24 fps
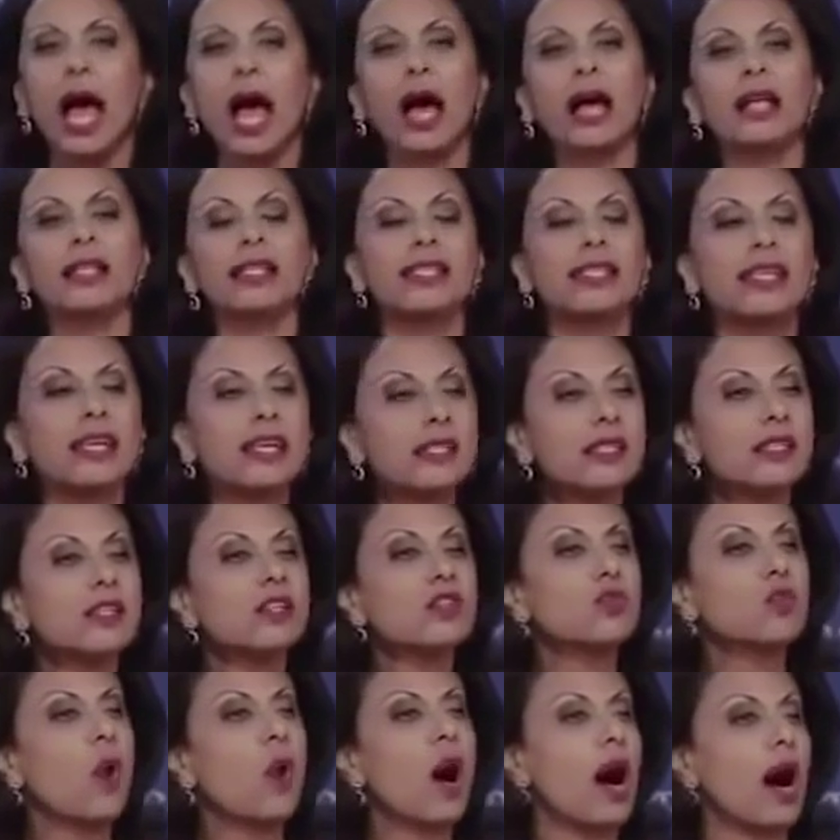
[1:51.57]
And this
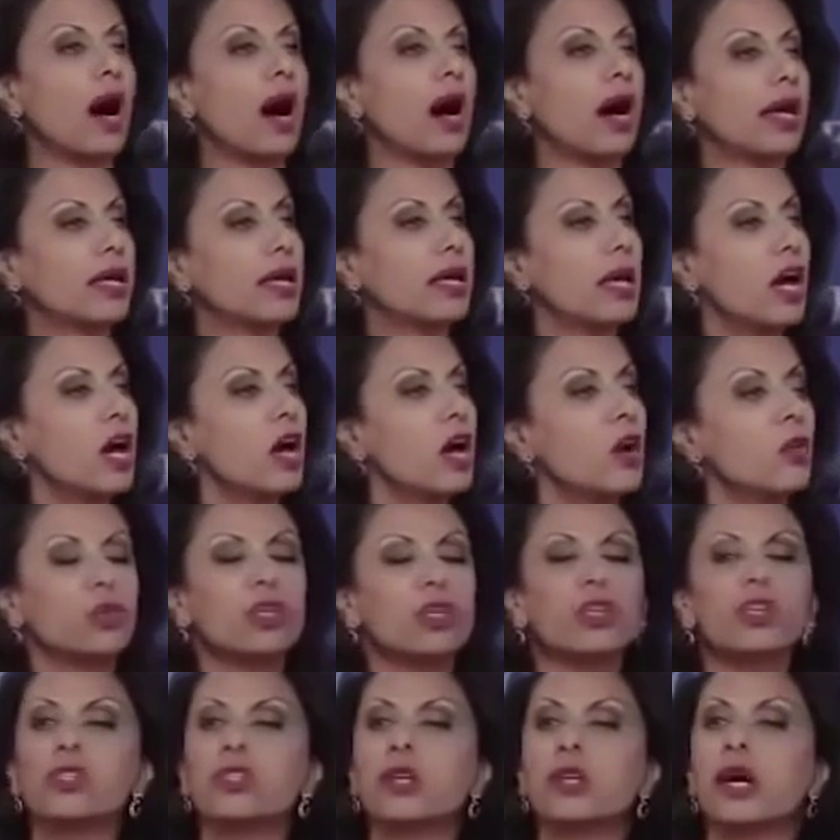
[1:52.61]
is why
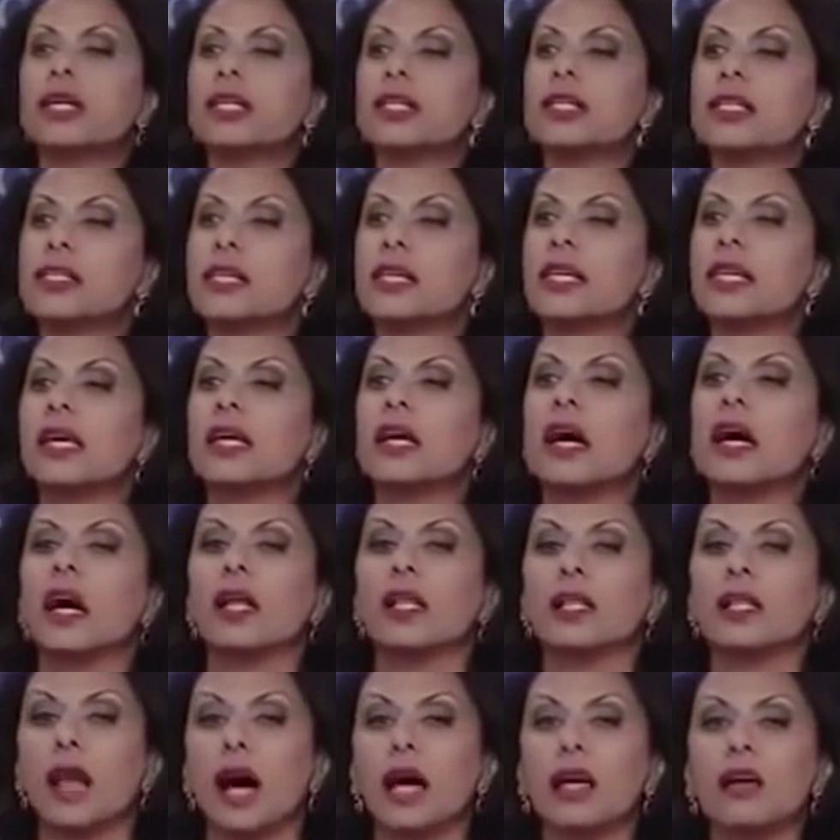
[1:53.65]
you started seeing
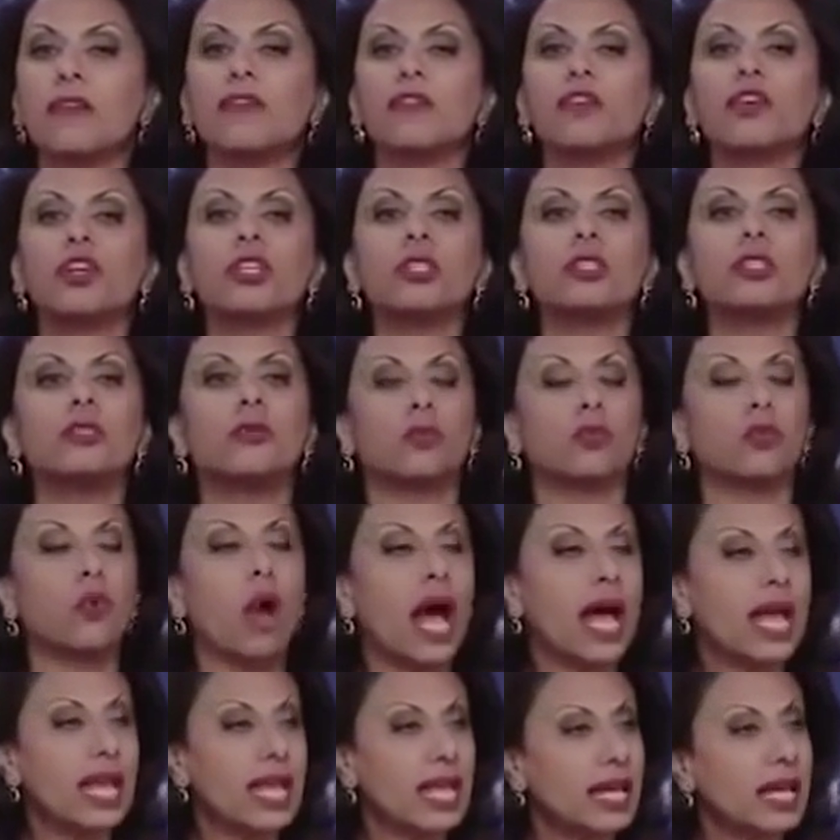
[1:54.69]
a lot of good
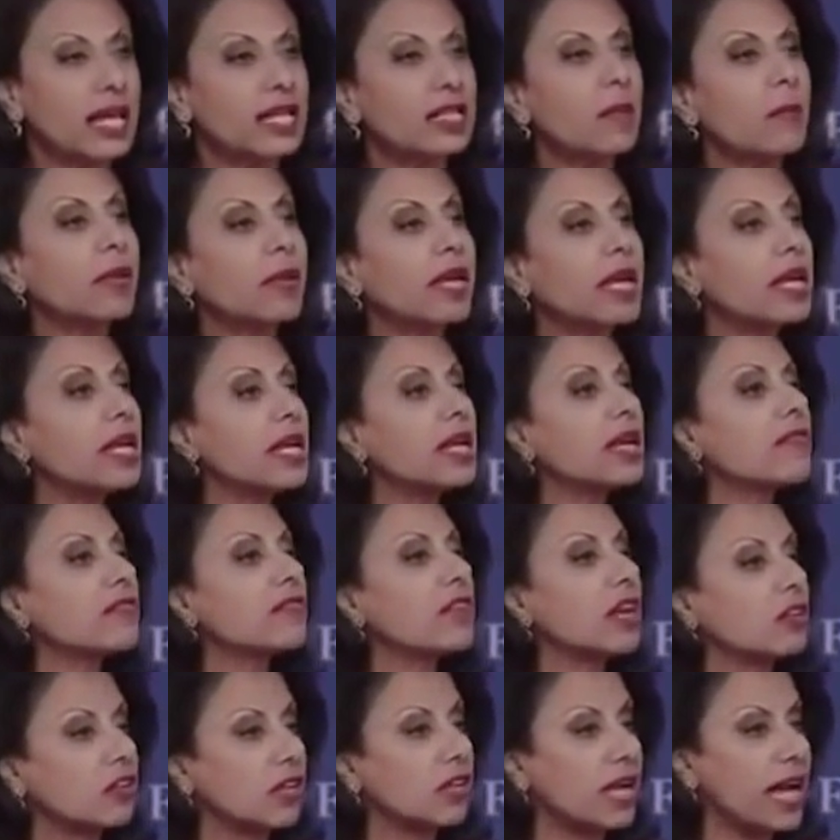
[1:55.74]
writing in the beginning of
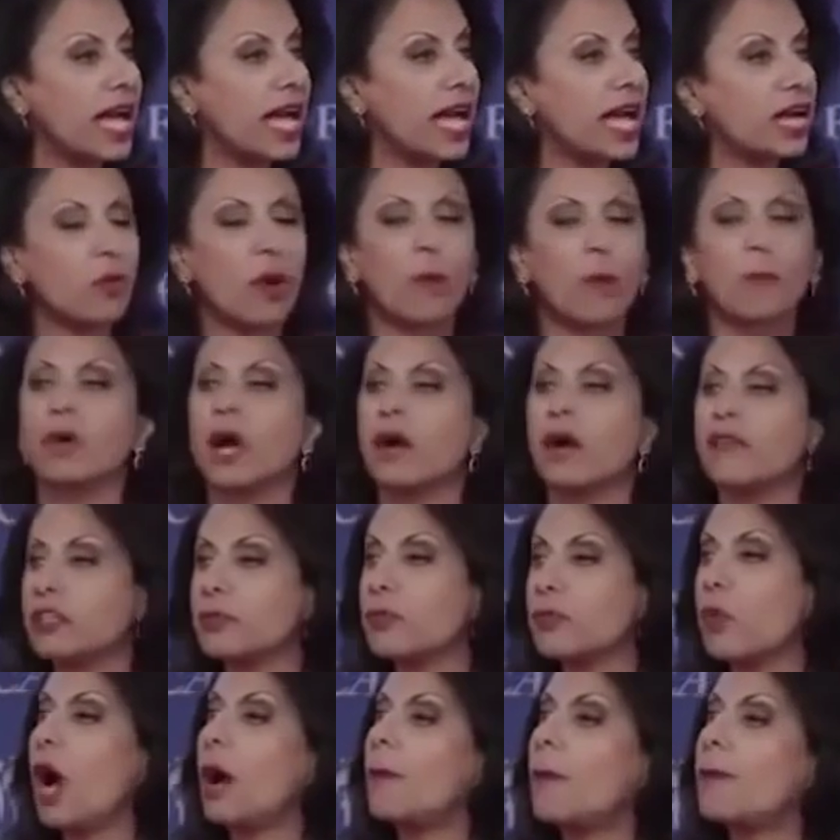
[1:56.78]
the Quran when Prophet
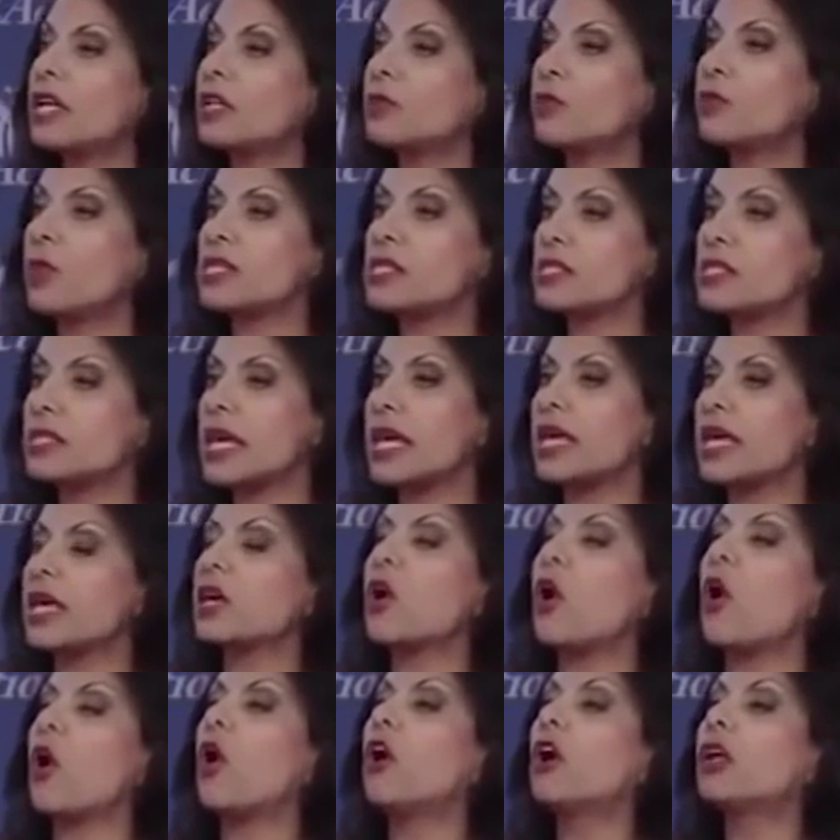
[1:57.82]
Muhammad was
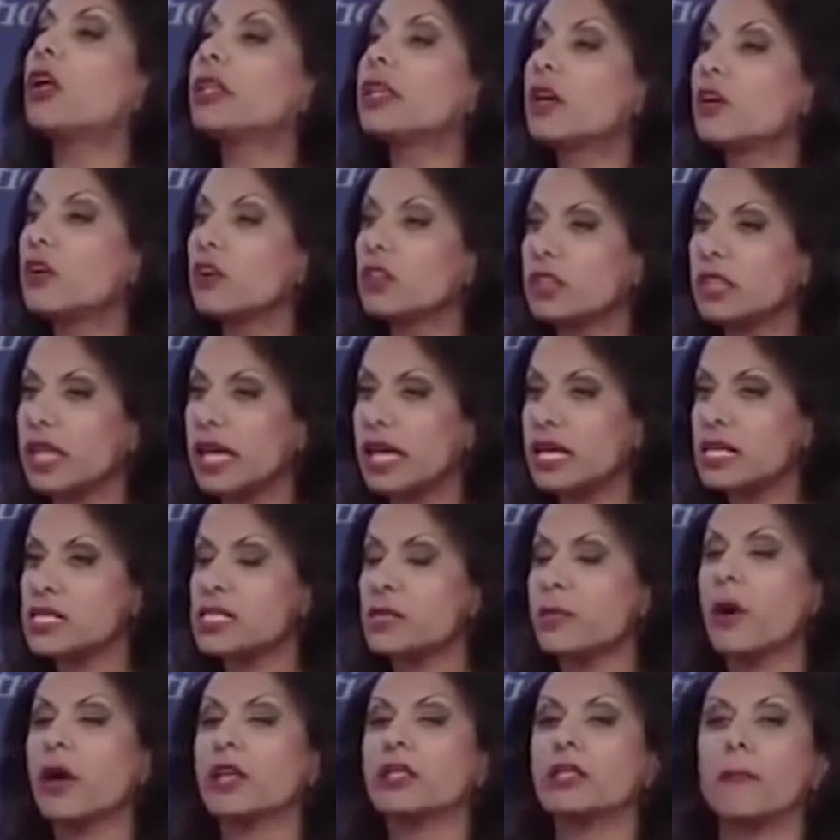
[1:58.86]
saying all the good things
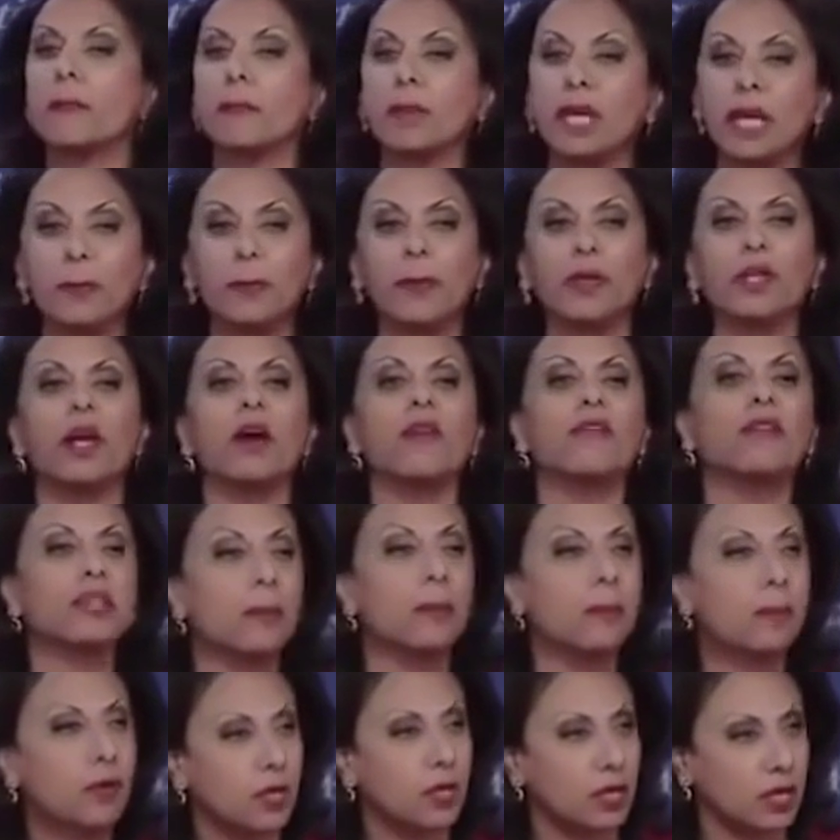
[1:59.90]
about the people of the
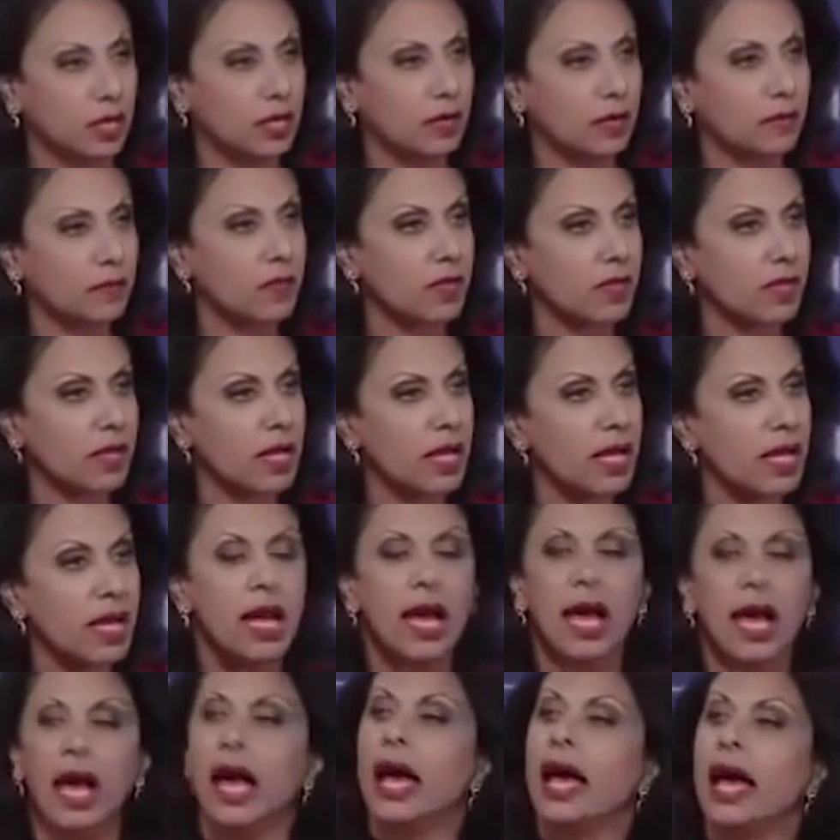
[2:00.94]
book.
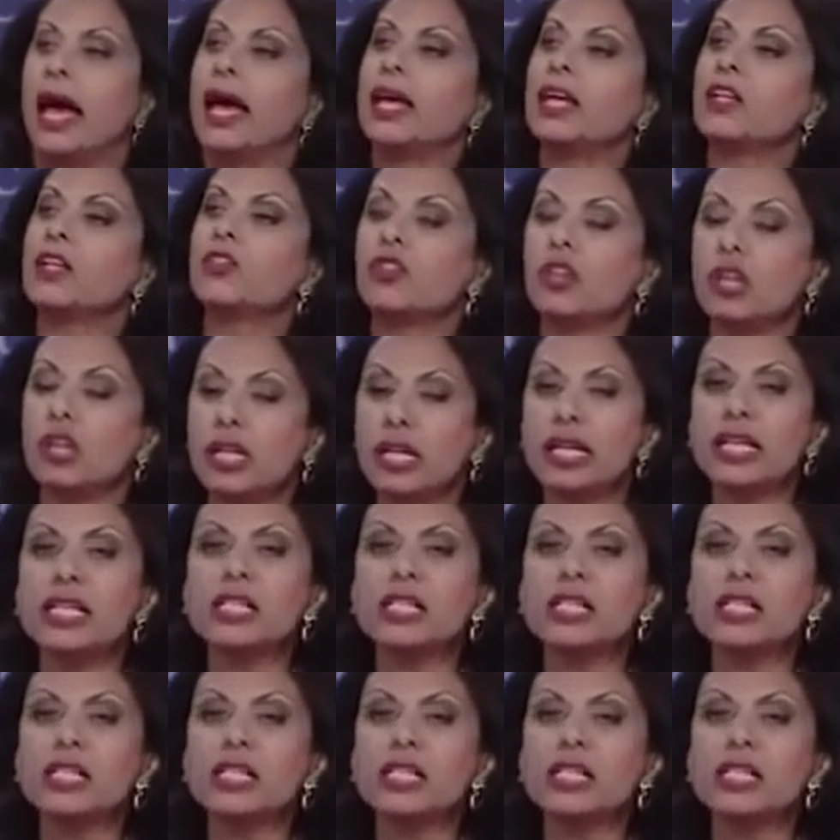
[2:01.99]
He took